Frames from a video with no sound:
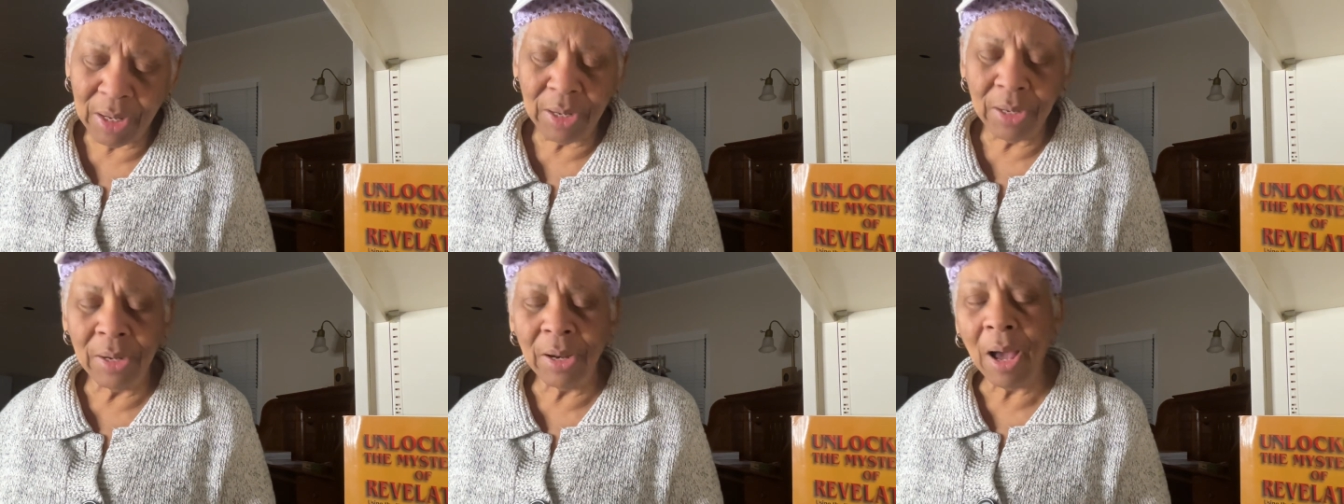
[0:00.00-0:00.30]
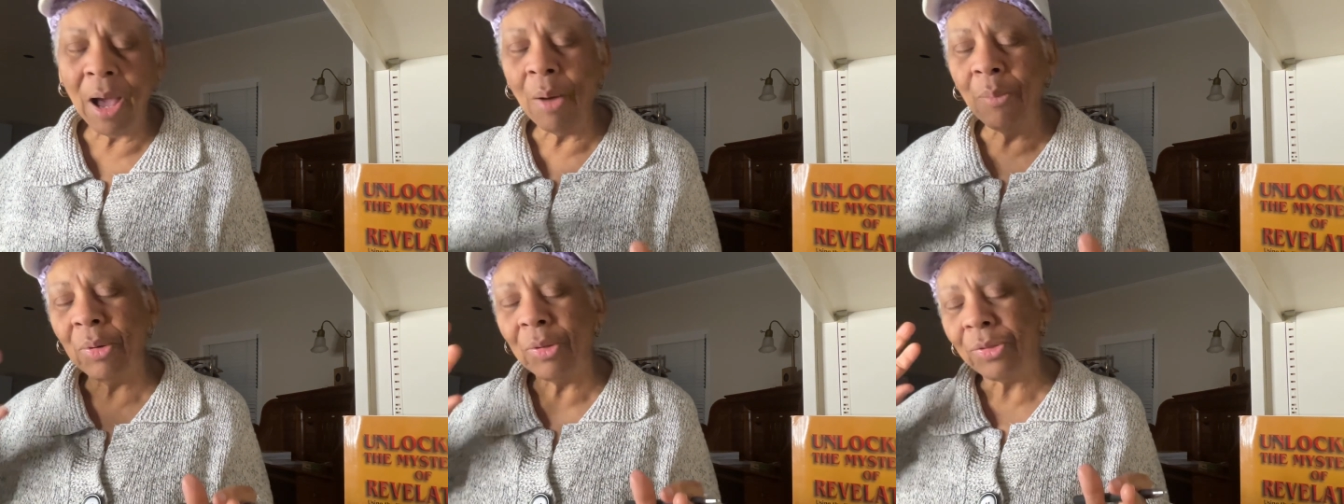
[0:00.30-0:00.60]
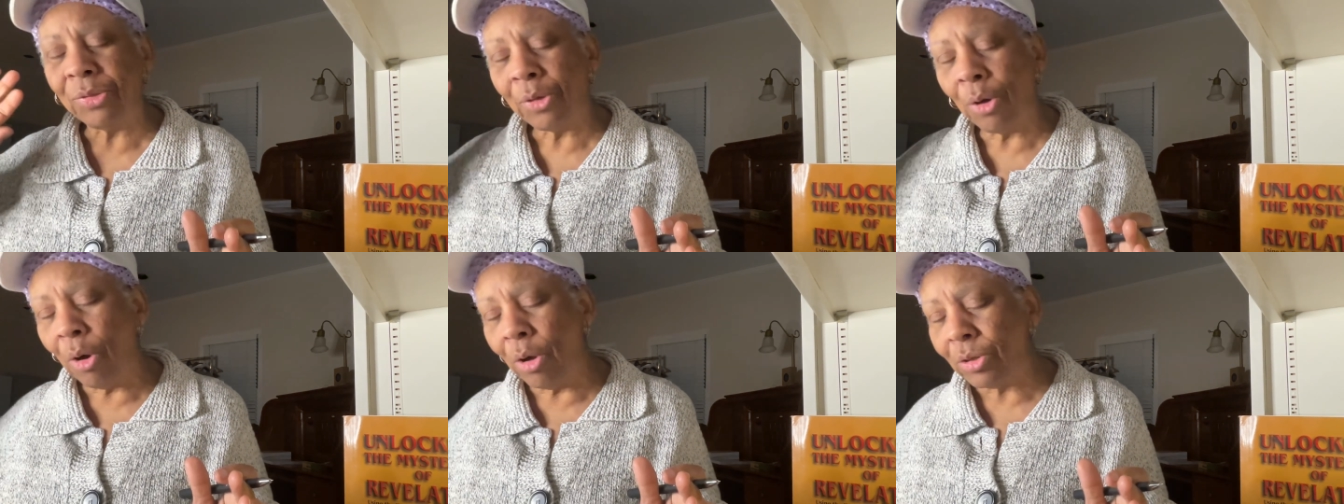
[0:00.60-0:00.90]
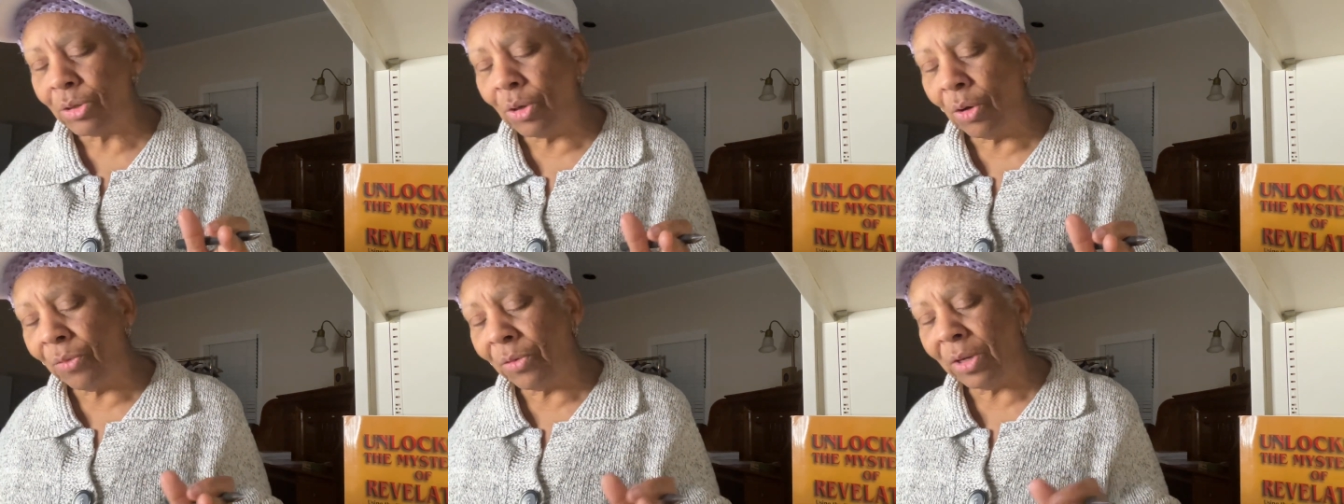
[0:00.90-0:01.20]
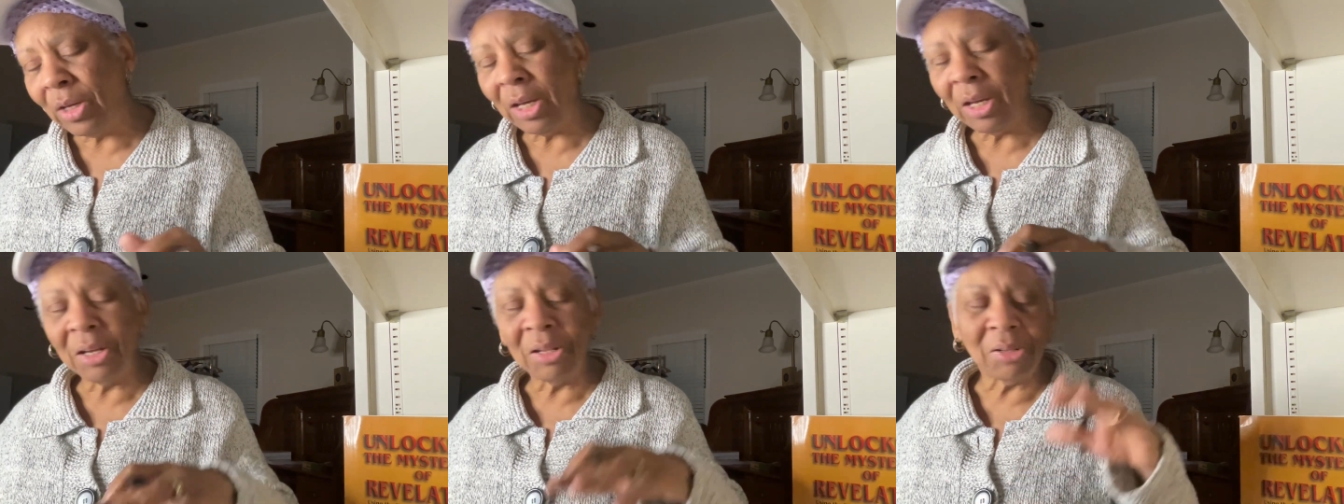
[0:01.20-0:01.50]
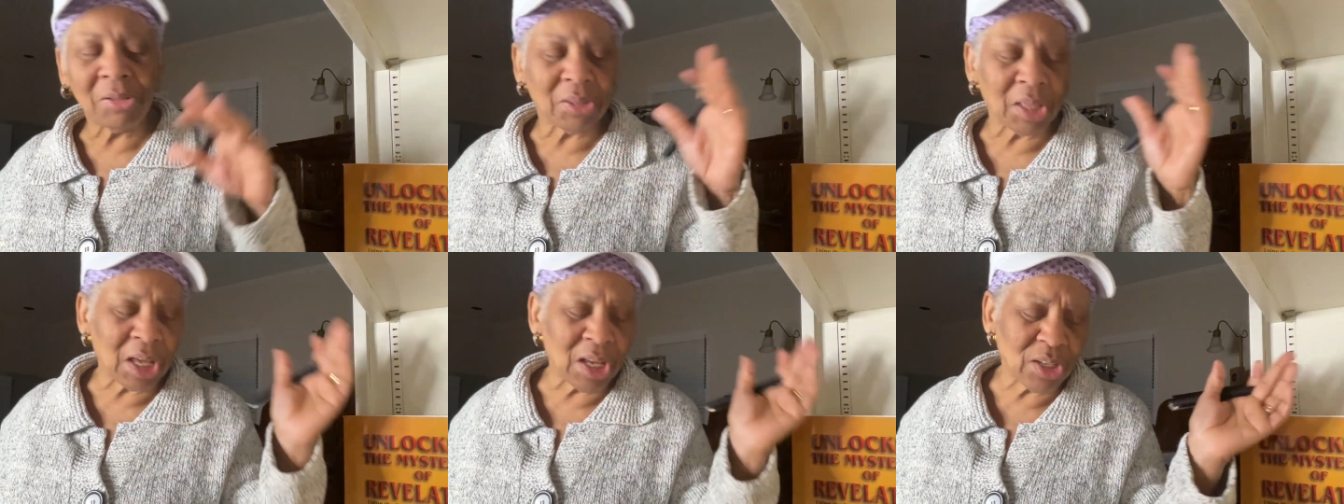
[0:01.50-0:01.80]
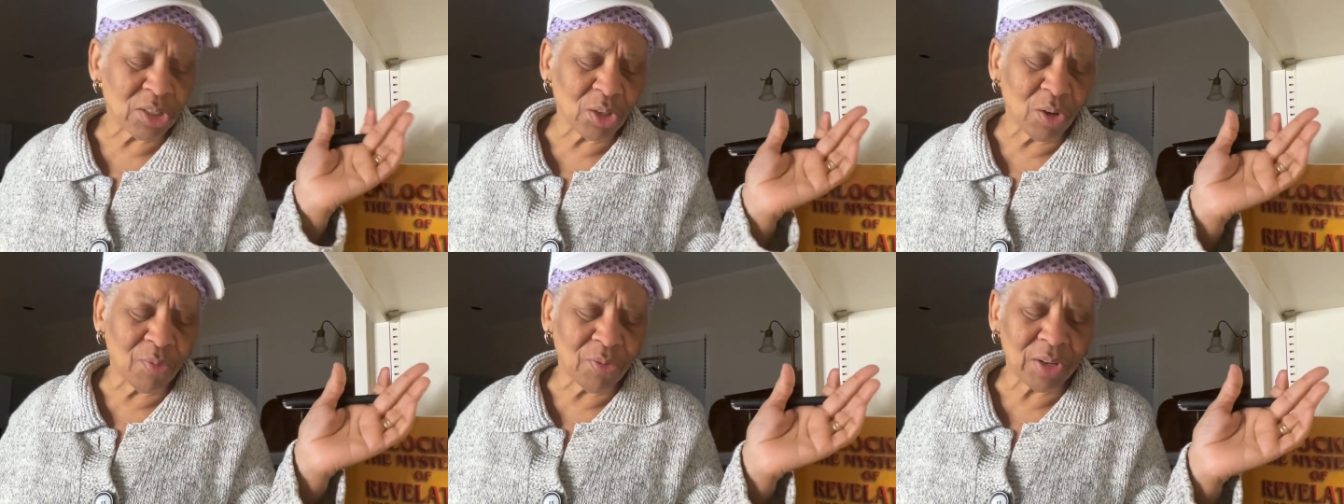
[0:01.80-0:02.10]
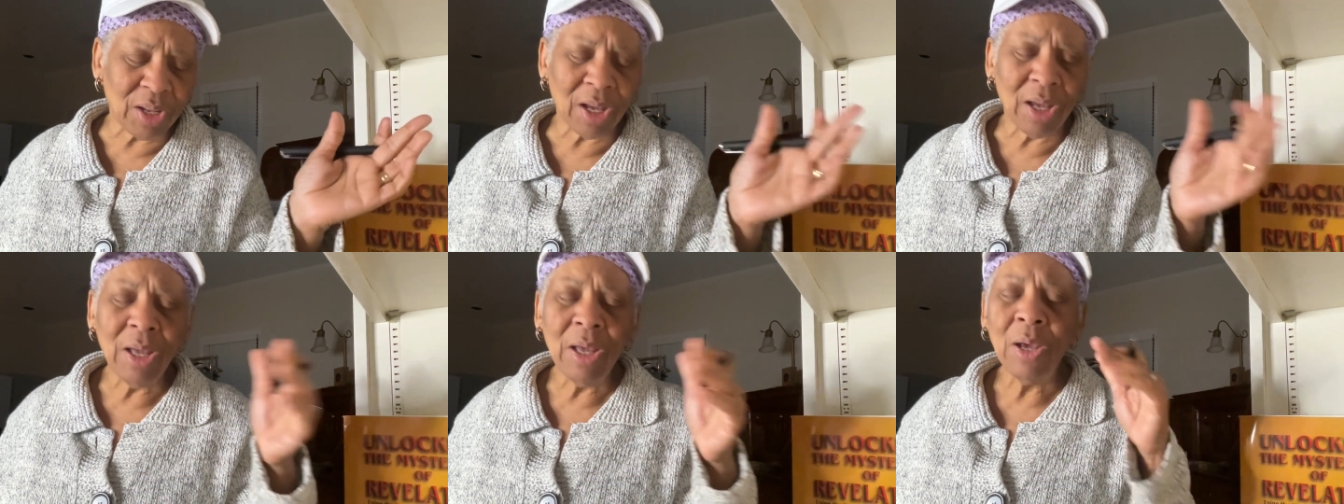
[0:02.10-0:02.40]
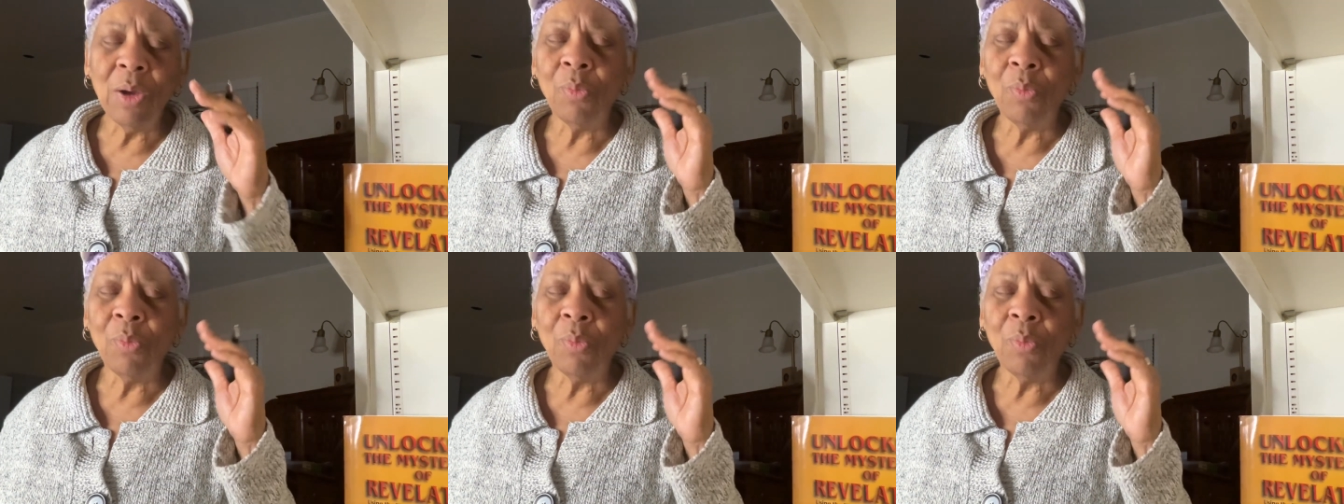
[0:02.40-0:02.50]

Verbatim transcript: not with thoughts over here and things over there.